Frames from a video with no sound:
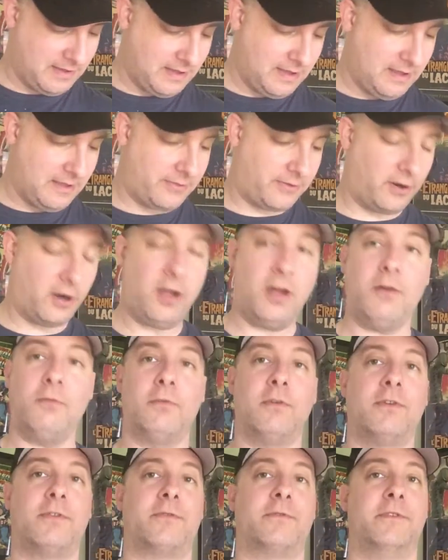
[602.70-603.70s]
They're all
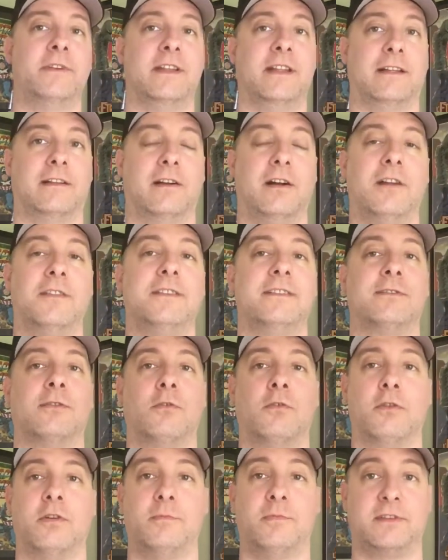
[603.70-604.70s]
worth reading. All these
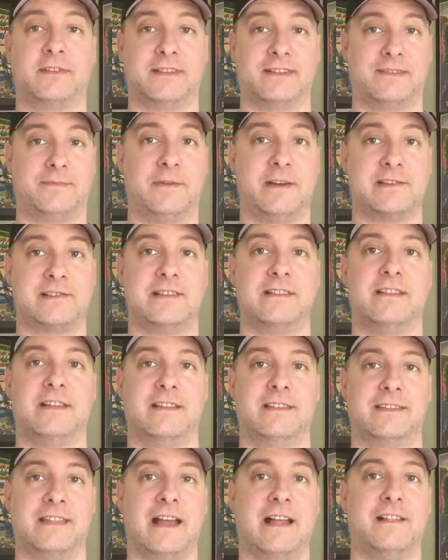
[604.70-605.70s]
horror books, especially the
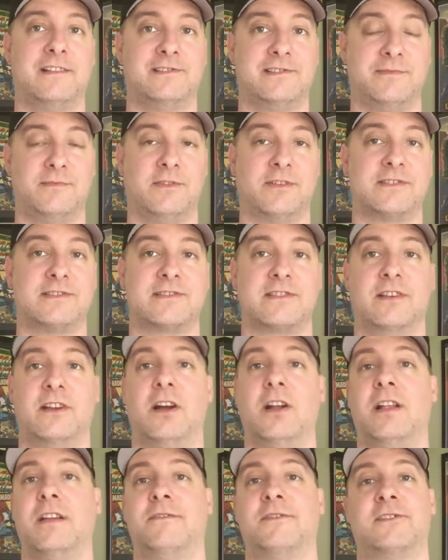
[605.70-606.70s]
anthology books, they
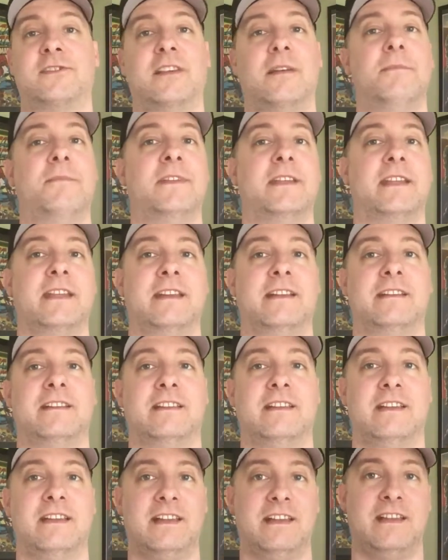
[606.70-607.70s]
all have something in it
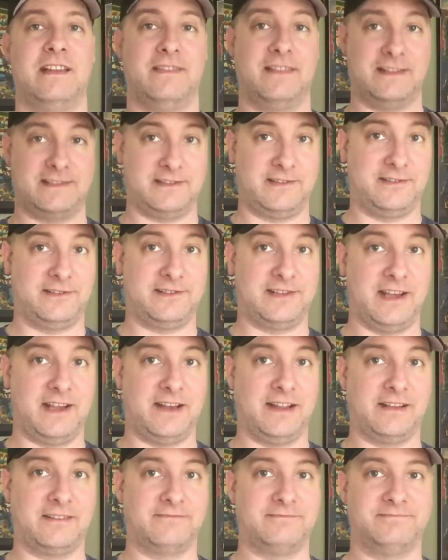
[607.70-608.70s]
that's
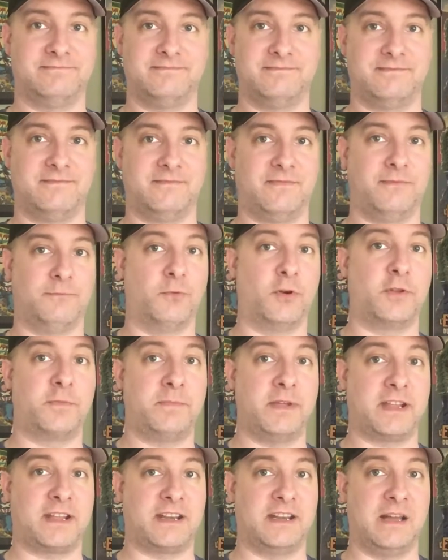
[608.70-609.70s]
entertaining. Worth
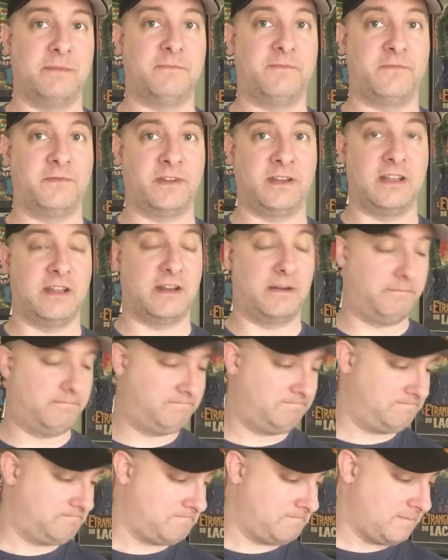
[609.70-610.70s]
picking up if you can get them.
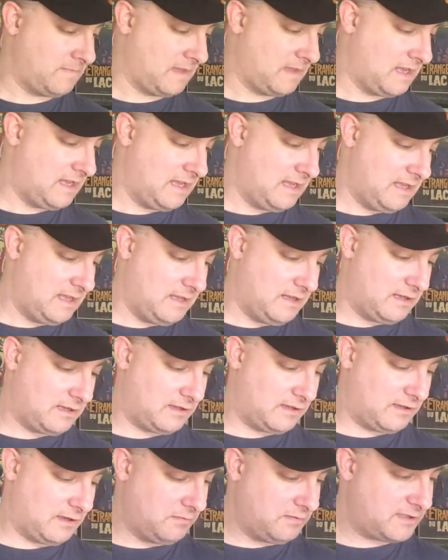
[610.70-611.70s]

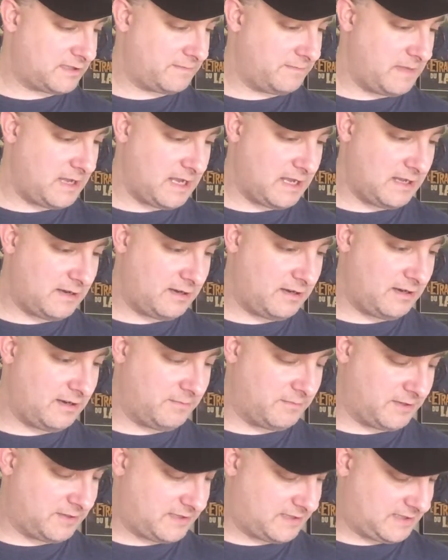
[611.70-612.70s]
Ghost Manor,
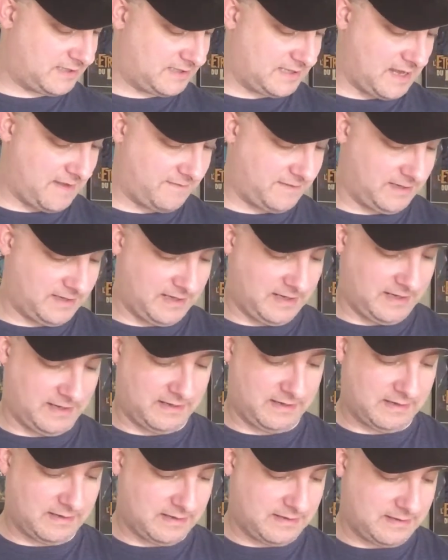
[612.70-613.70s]
number 70.
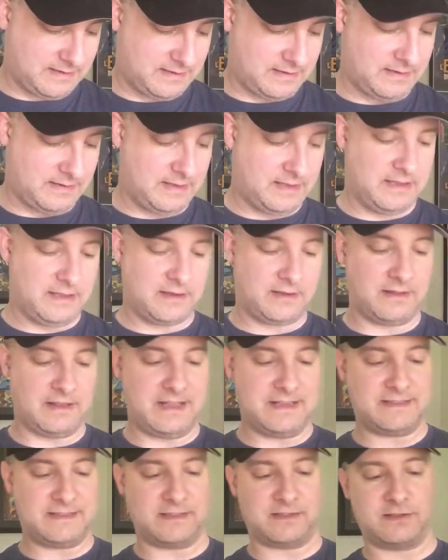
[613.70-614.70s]

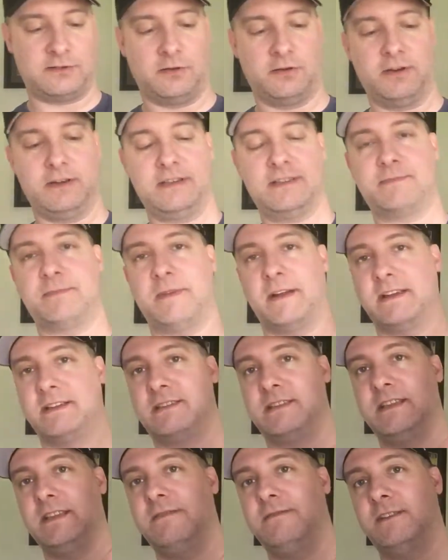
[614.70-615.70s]
Classic Stories by
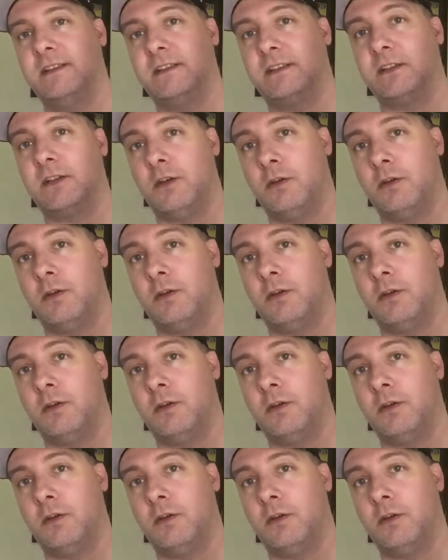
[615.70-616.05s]
Steve Ditko.